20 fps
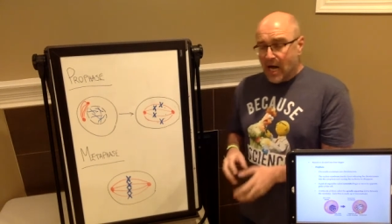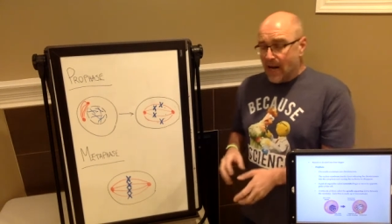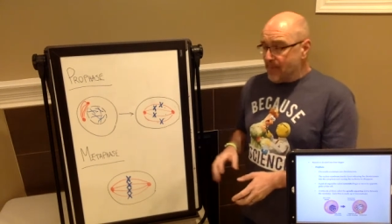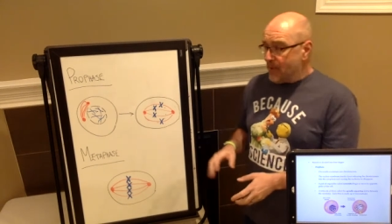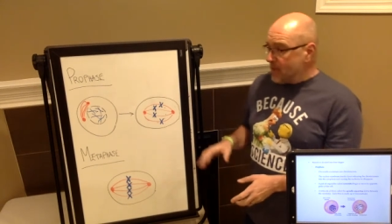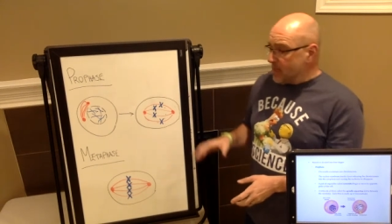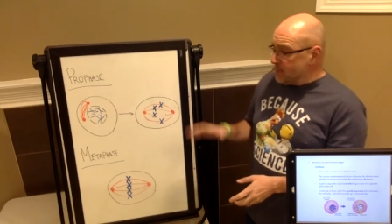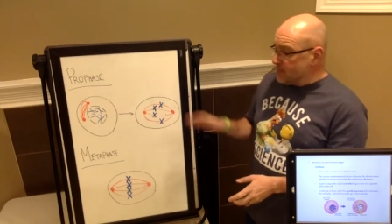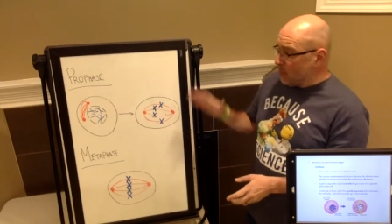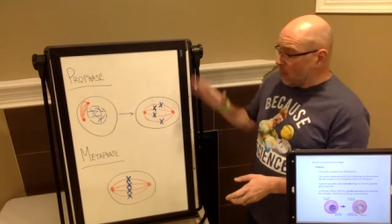up
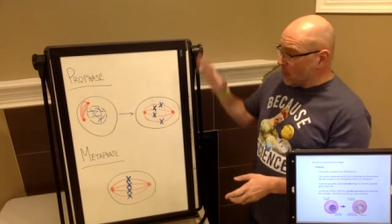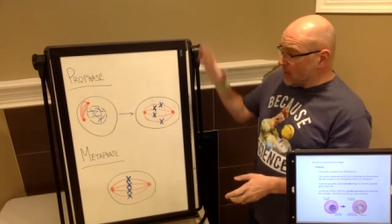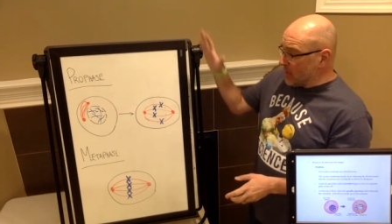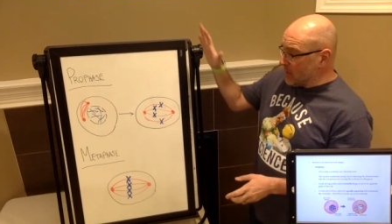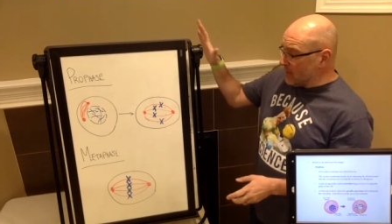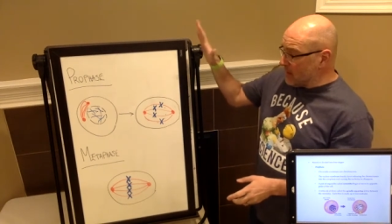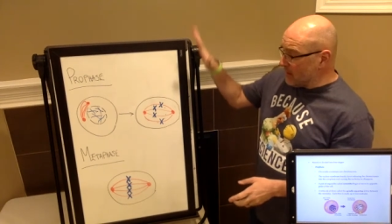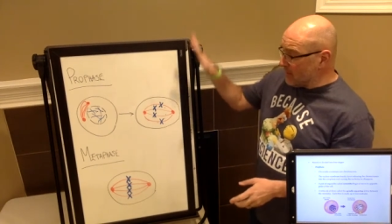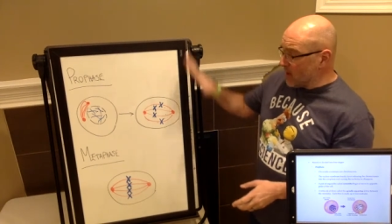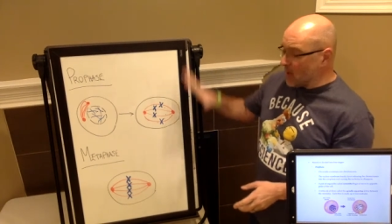on the board
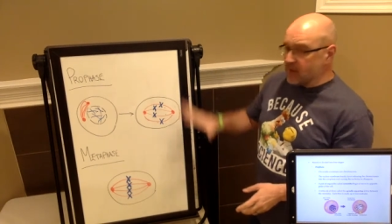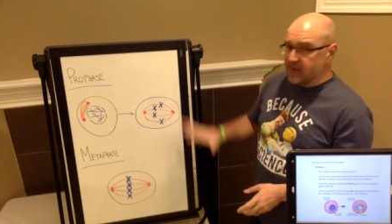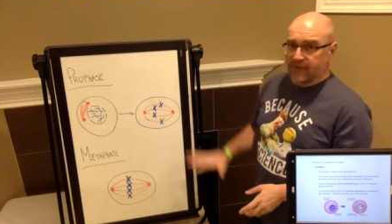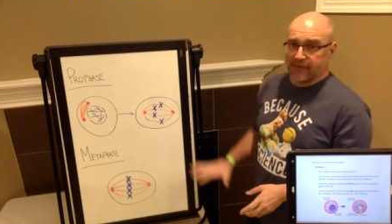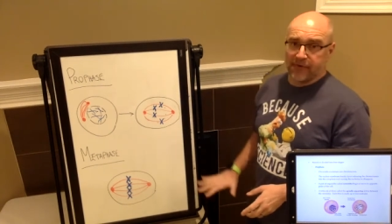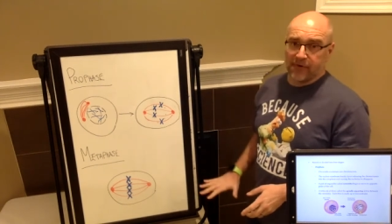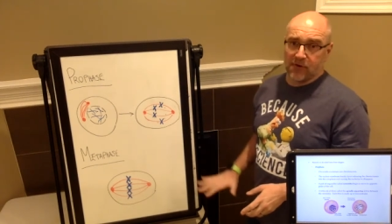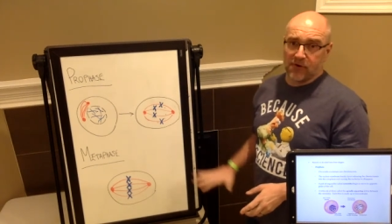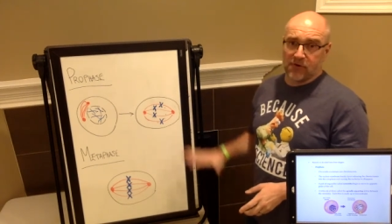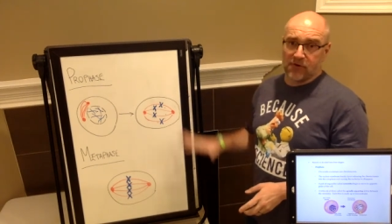here, I've got the
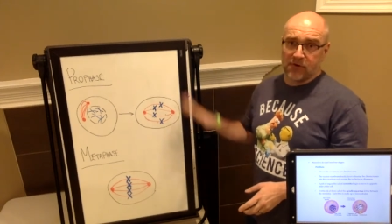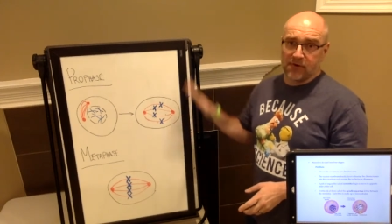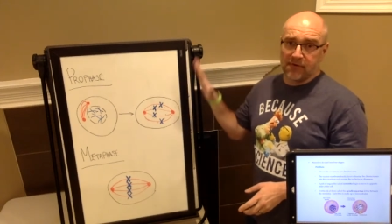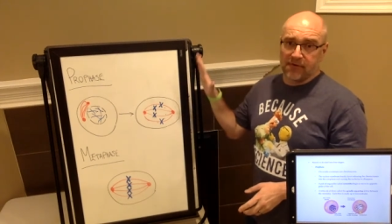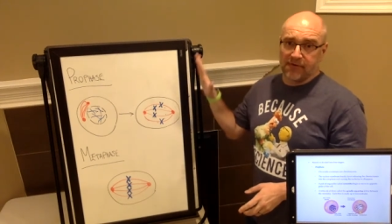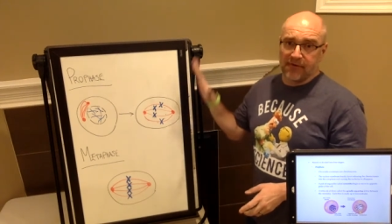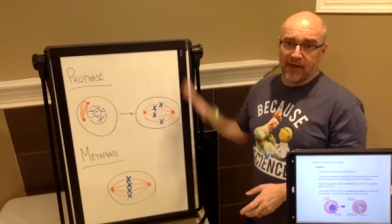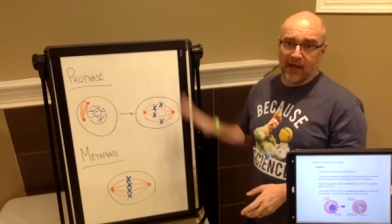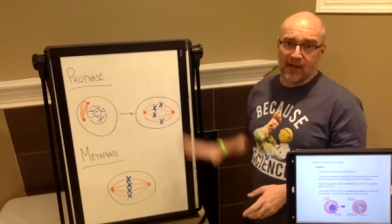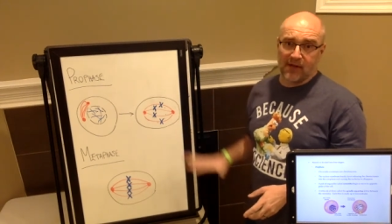first two
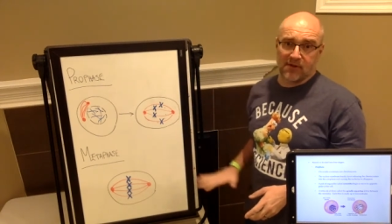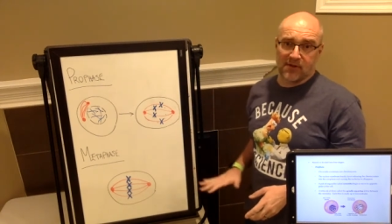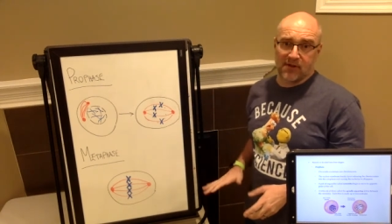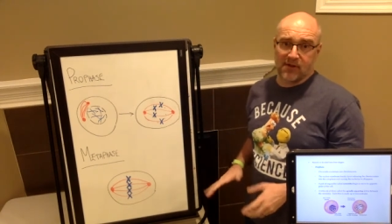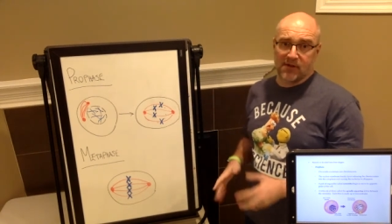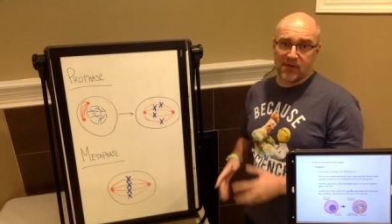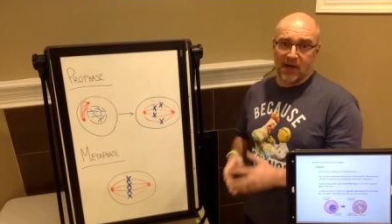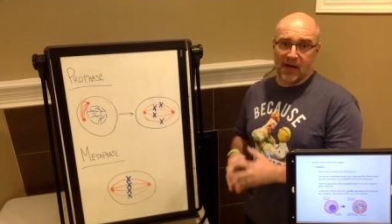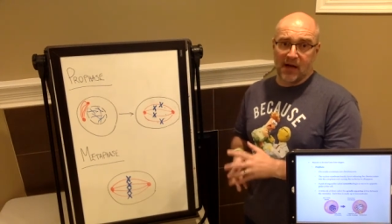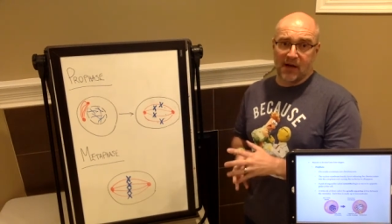
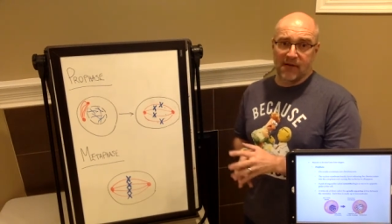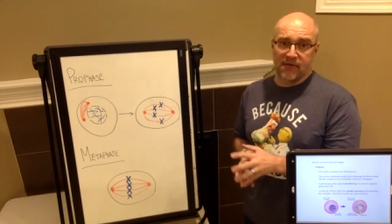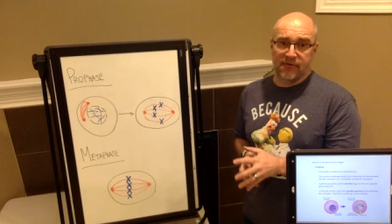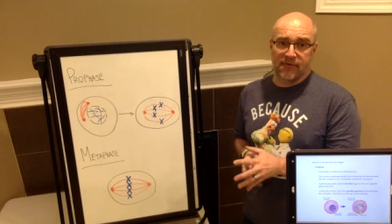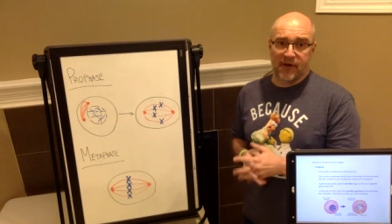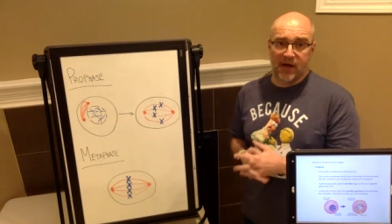phases of,